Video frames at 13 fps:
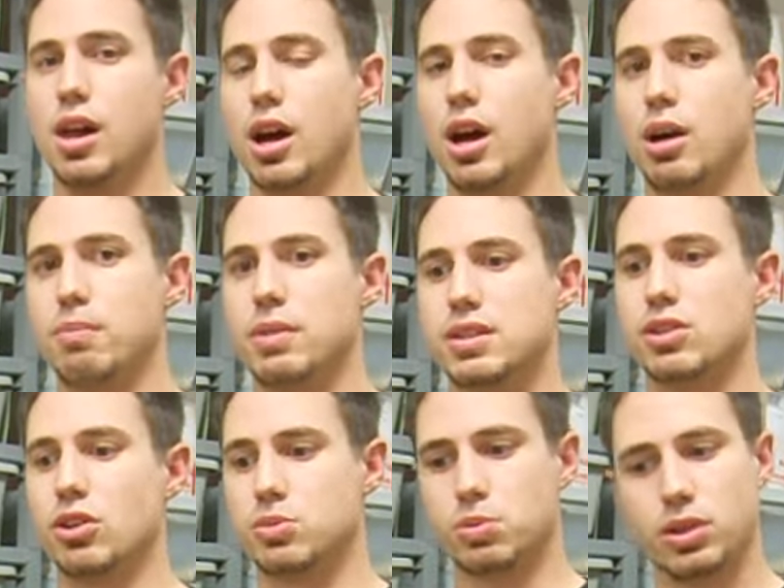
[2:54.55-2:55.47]
And
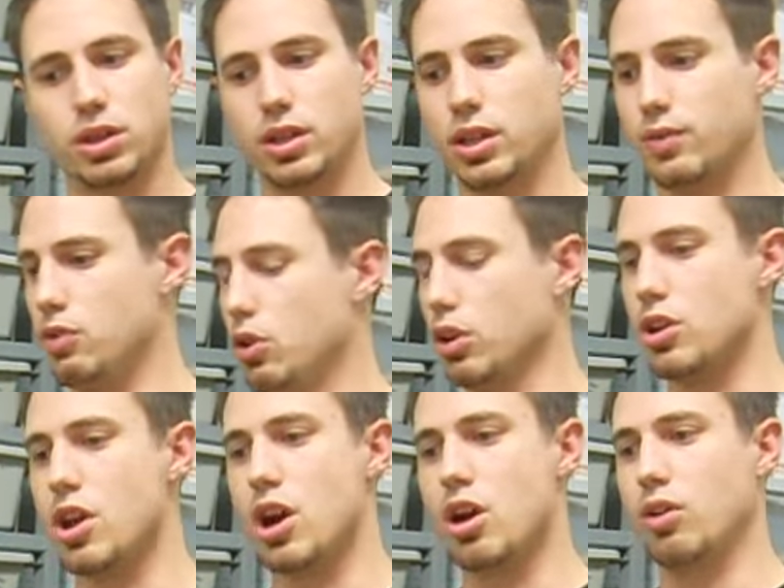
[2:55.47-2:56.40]
so it's really, you
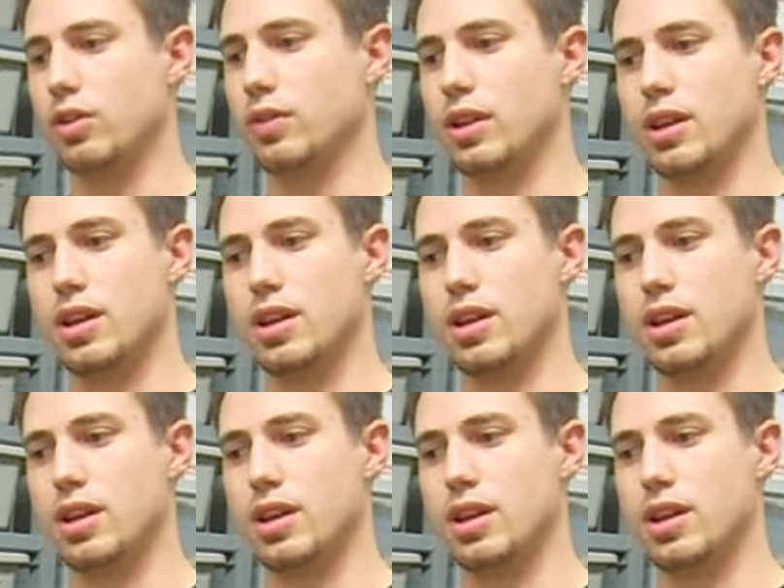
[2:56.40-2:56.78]
can know,